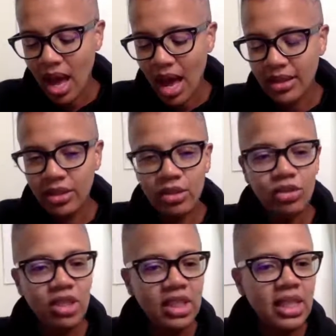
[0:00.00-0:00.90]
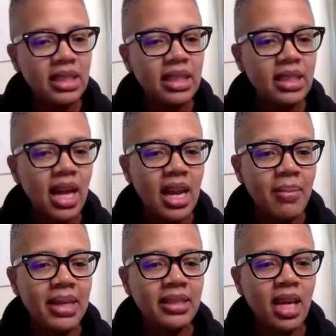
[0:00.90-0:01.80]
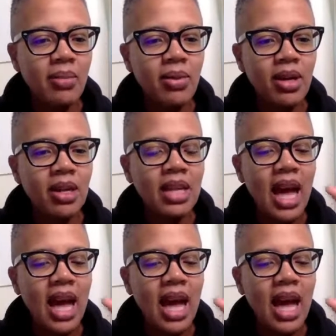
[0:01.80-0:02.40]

Janice is not at my table